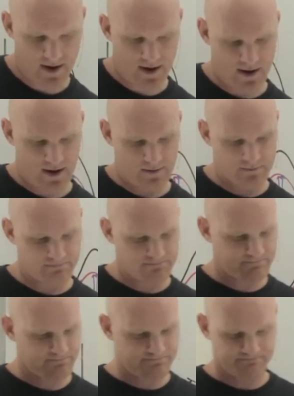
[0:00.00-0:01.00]

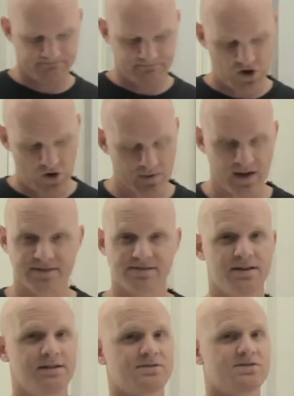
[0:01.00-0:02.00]
Um, no,
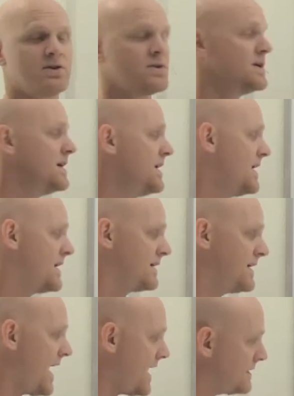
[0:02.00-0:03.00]
that's it. So
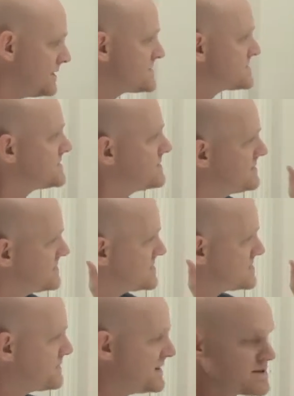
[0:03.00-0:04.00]
catalyst
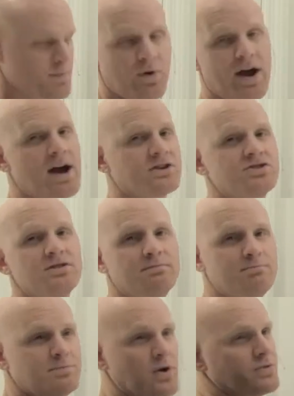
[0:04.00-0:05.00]
speeds up a reaction
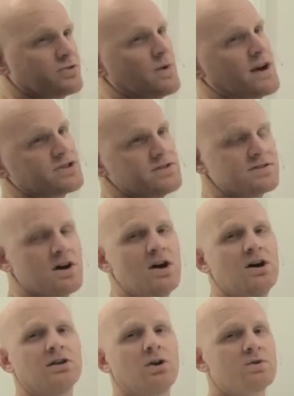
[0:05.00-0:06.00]
both directions,
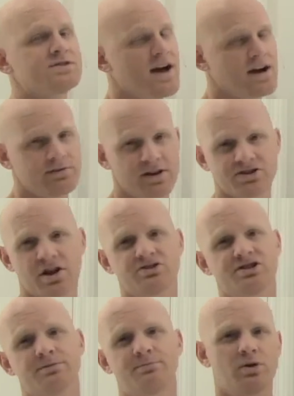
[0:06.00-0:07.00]
lowers the activation
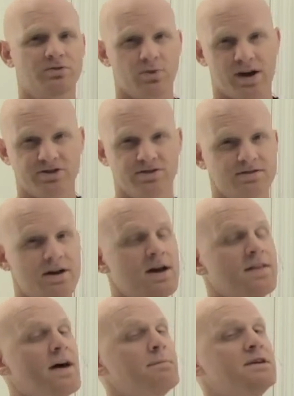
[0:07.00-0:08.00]
energy in both directions.
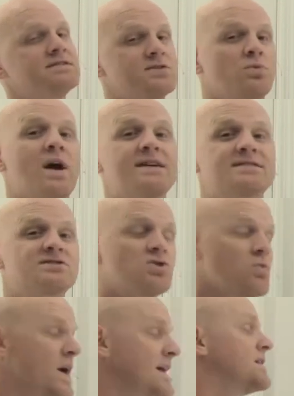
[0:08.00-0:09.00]
That means it raises
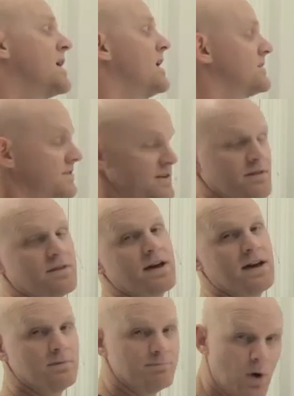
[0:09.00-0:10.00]
the rate constant
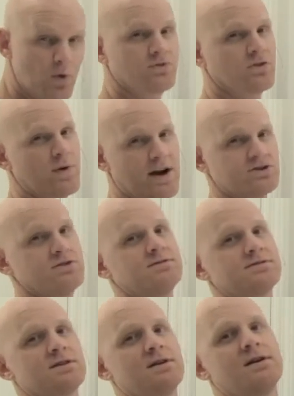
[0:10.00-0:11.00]
in both
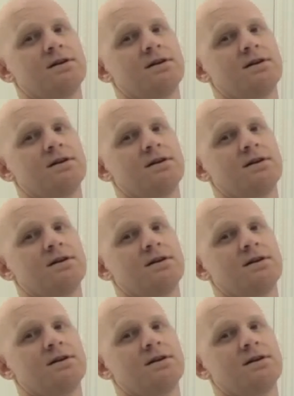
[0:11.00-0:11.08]
directions.